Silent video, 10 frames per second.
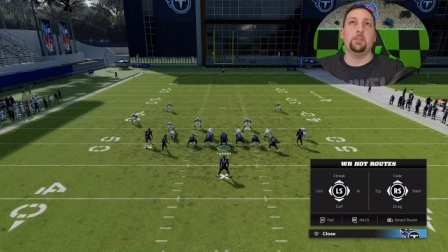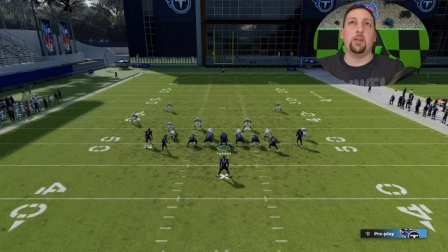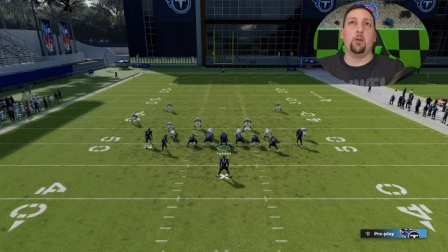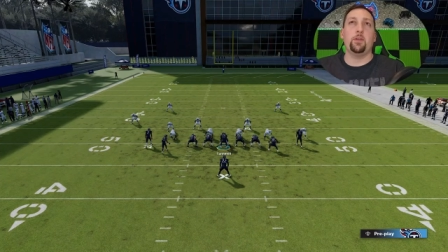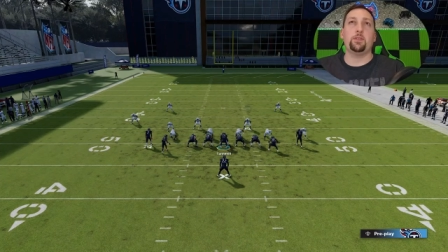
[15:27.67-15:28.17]

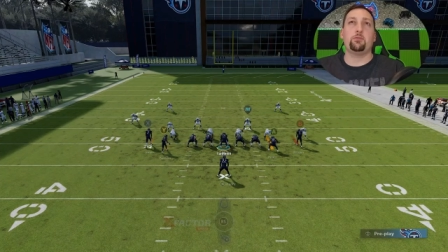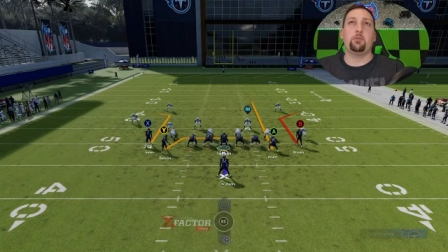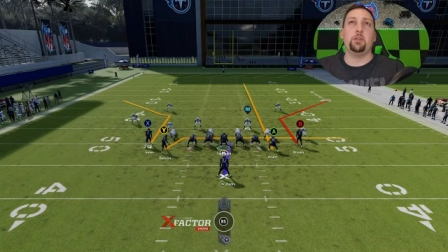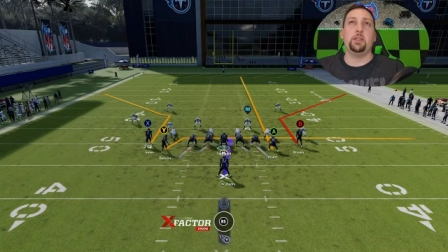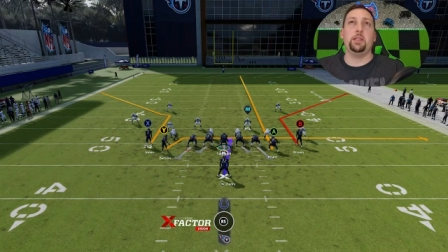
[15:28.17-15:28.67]
So there's
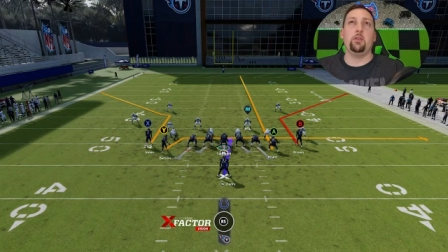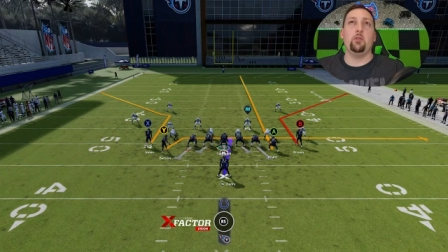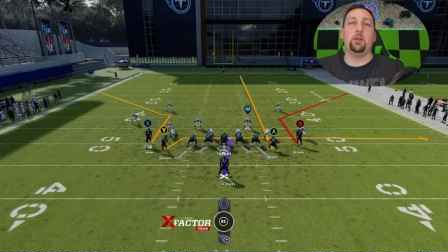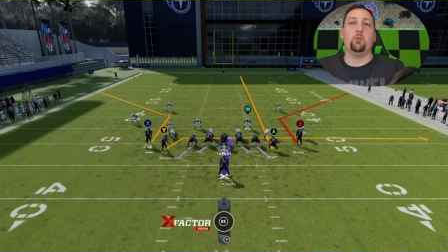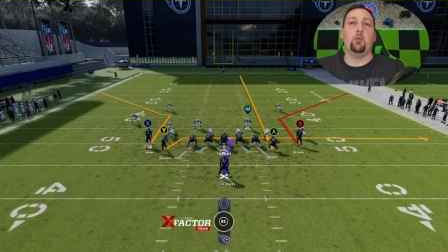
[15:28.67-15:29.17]
really
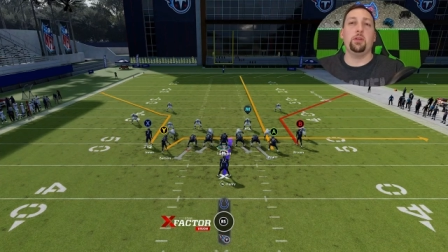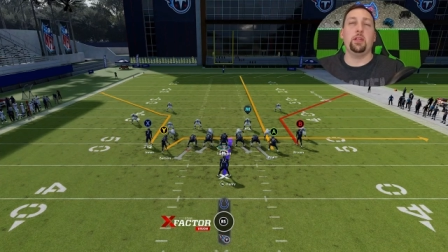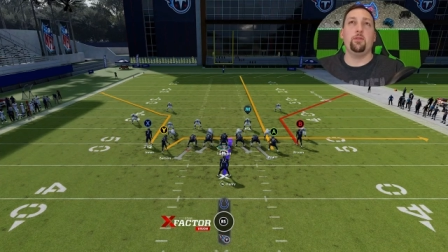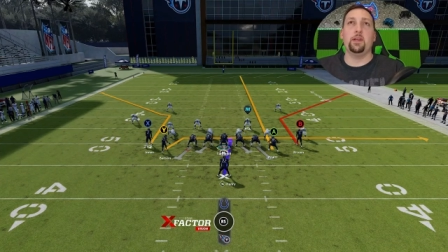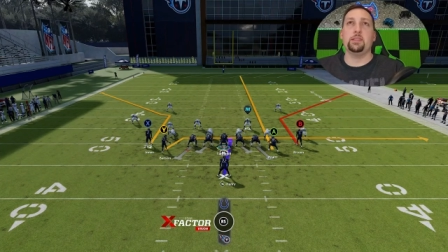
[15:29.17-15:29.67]
only one
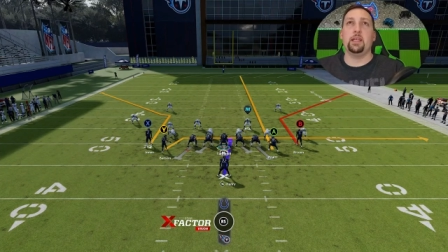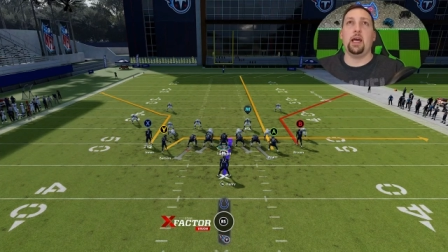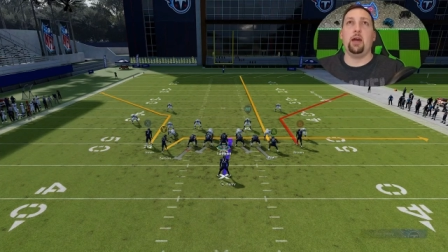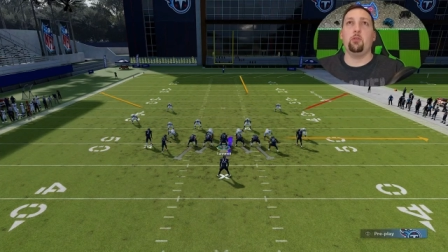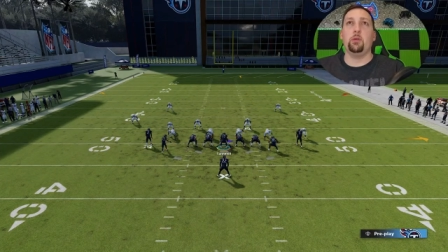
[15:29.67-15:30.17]
defense
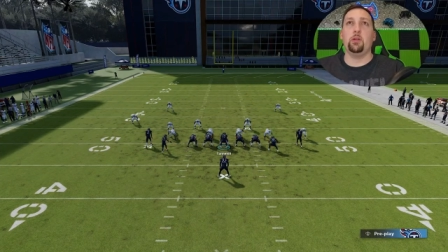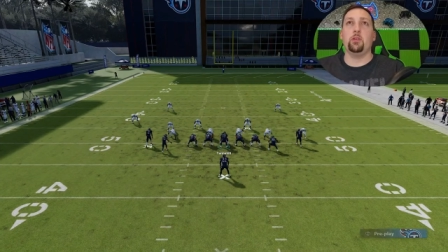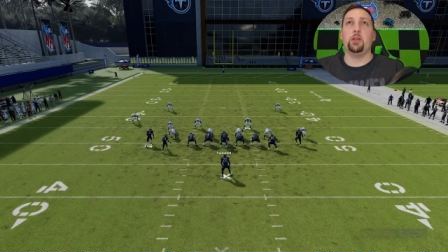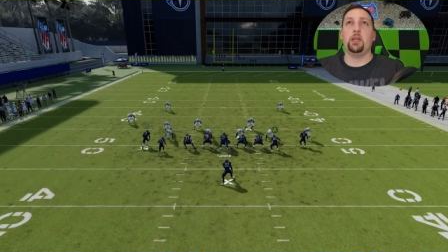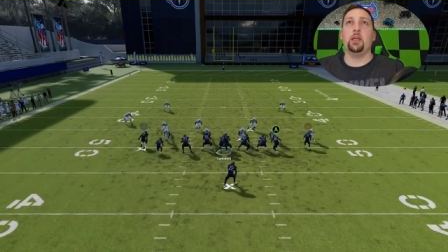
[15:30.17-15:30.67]
that I would be
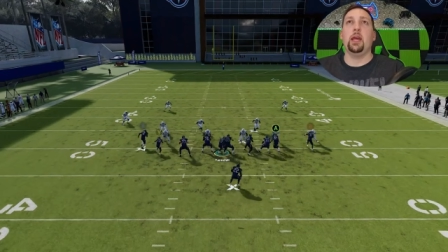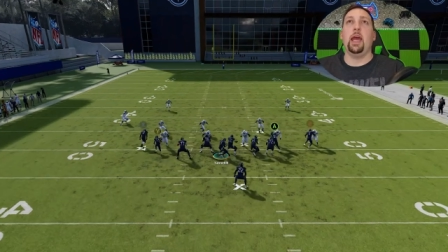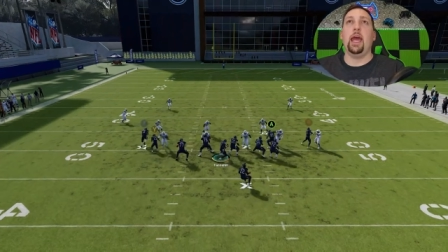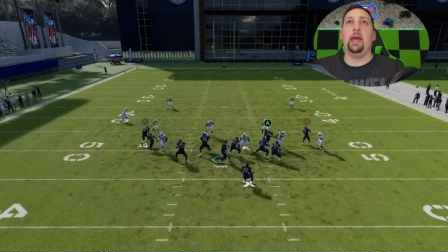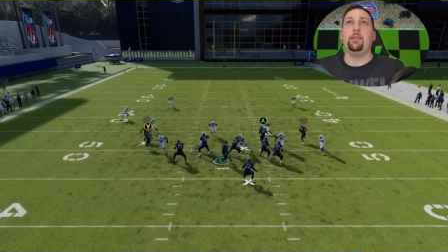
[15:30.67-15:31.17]
looking
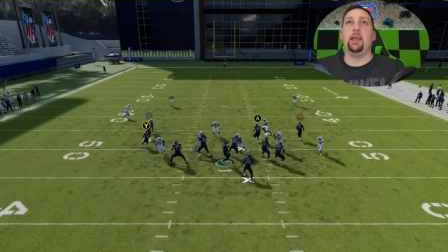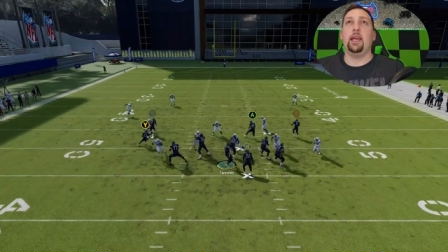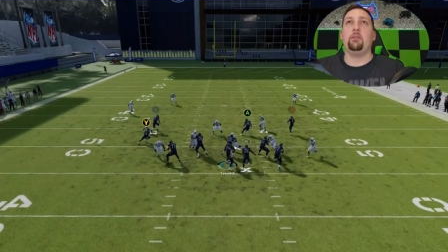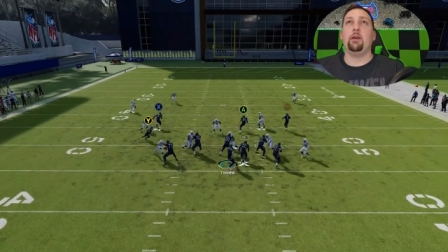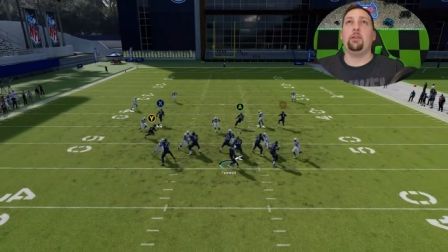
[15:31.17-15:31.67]
at that
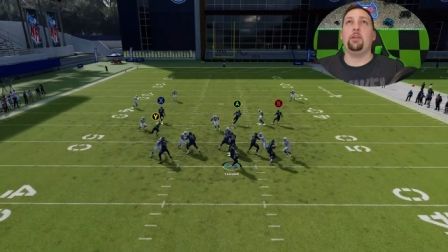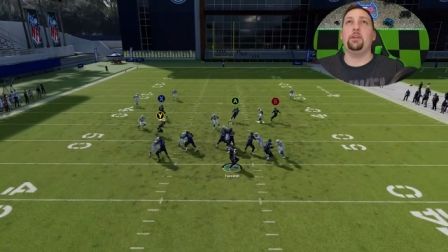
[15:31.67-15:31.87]
A route.